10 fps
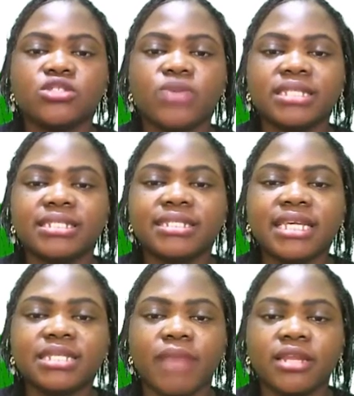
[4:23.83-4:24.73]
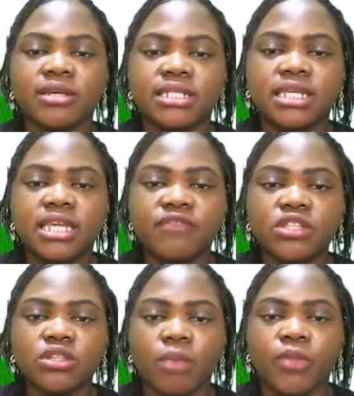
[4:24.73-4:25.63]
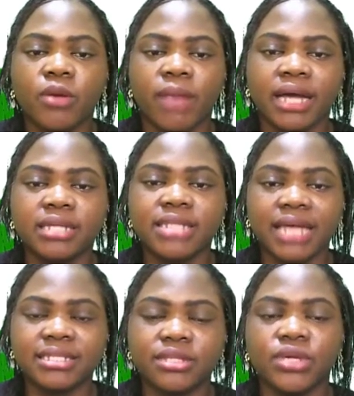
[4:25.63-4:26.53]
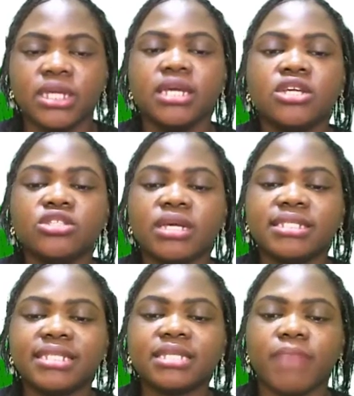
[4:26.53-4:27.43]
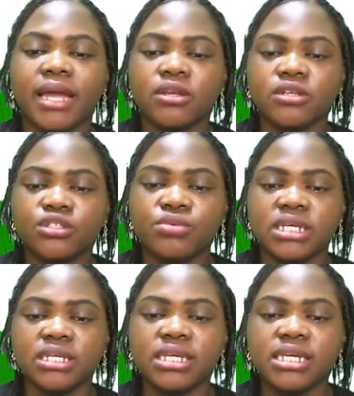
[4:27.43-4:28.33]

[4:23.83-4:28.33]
26 minus the given top number, that's 3. 26 minus 3